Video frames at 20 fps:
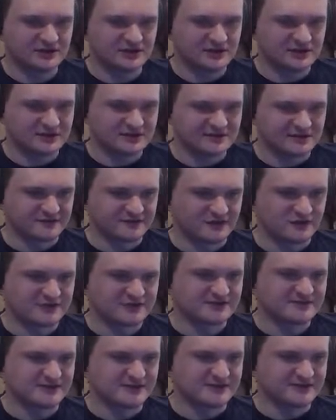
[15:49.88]
So if you want
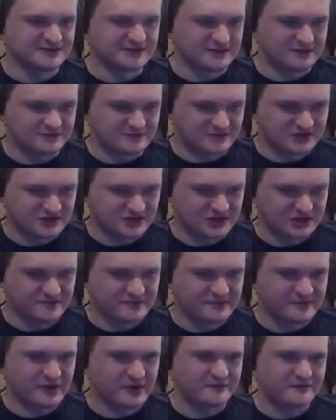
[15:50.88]
to speed this up, just jump.
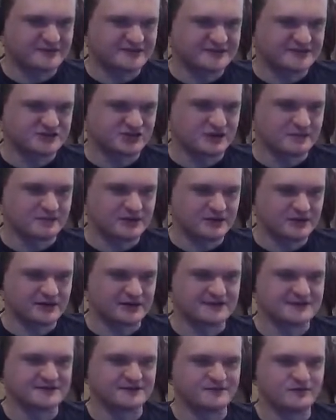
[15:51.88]
The problem with jumping
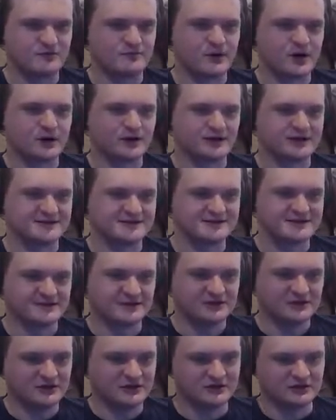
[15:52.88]
is if you bonk into
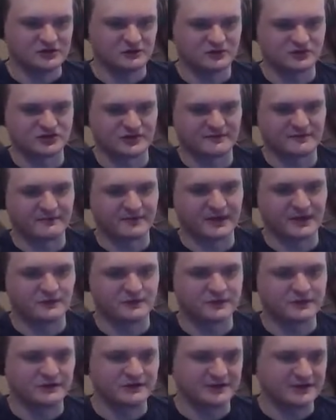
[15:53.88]
something, you will drop the
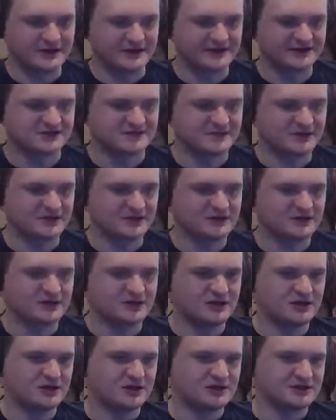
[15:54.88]
penguin and need to catch him again.
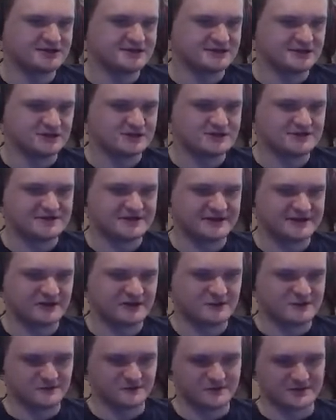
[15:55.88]
So use it at
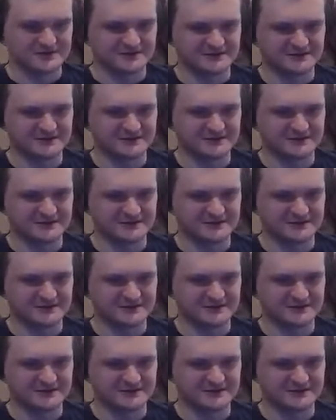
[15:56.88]
your own risk.